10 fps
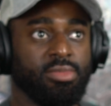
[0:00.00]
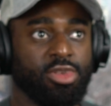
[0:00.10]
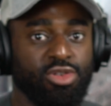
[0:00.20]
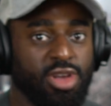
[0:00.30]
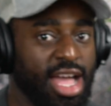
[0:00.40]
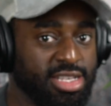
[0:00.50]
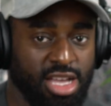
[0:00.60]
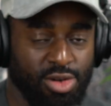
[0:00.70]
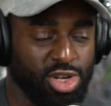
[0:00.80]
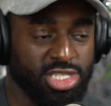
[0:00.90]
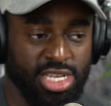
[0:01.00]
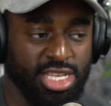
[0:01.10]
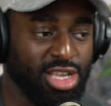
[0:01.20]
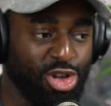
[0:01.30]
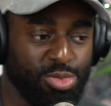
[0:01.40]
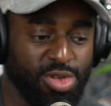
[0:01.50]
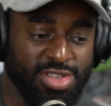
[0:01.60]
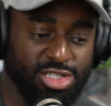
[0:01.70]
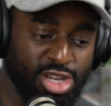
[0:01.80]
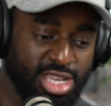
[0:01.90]
you guys that are watching this, I hope you've
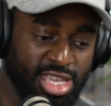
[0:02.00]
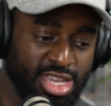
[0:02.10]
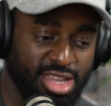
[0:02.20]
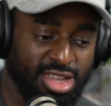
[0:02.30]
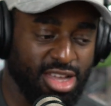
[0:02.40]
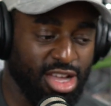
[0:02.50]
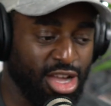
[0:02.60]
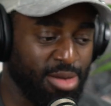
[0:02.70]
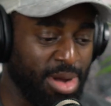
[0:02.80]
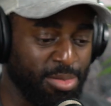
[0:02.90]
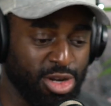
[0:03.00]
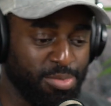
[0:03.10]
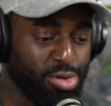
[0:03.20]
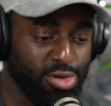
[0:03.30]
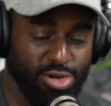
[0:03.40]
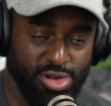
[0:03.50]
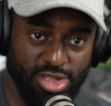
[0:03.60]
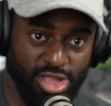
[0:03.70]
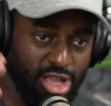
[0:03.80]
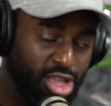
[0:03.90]
enjoyed it. I'm gonna put
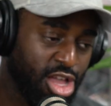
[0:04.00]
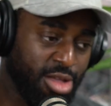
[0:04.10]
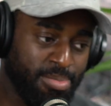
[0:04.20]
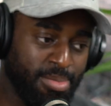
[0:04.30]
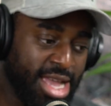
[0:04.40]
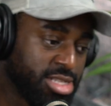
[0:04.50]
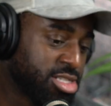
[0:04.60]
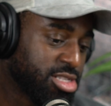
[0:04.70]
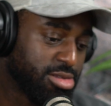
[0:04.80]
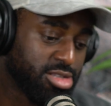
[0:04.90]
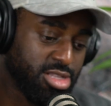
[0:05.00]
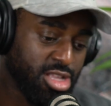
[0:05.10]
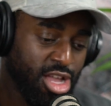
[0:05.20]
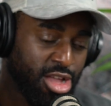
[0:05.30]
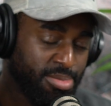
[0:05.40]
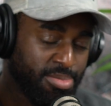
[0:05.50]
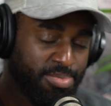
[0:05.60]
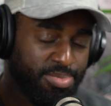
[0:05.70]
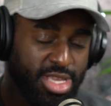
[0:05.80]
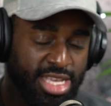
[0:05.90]
Matt's
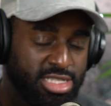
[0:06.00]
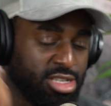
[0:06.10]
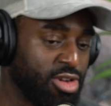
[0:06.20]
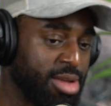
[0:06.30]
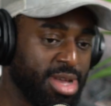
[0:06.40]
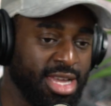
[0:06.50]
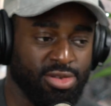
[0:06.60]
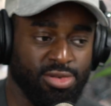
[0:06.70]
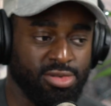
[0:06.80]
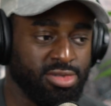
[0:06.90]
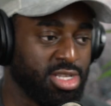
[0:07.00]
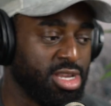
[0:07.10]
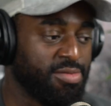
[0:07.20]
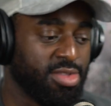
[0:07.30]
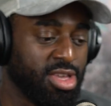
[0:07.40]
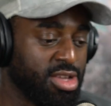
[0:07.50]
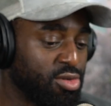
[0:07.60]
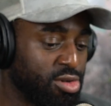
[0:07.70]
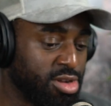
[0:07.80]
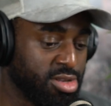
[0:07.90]
Instagram handles and everything
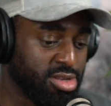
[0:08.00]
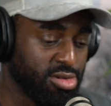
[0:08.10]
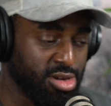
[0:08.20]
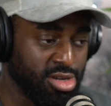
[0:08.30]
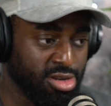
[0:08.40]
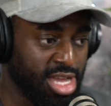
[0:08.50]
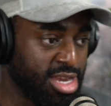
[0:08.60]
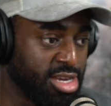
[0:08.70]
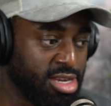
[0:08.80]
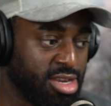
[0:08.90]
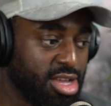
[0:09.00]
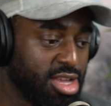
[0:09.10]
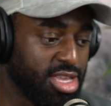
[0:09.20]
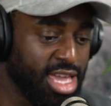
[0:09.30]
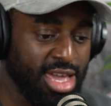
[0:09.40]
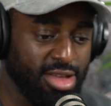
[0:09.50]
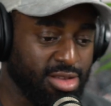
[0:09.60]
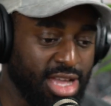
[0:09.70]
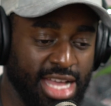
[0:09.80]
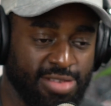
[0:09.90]
all online, and yeah,
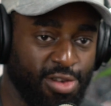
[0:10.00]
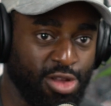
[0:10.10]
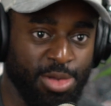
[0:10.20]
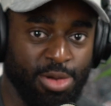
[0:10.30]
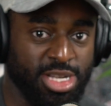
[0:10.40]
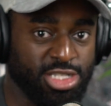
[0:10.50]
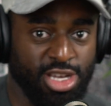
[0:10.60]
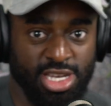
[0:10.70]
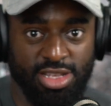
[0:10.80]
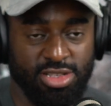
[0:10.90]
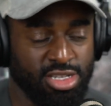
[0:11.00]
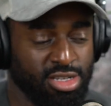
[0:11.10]
guys, follow me on my journey,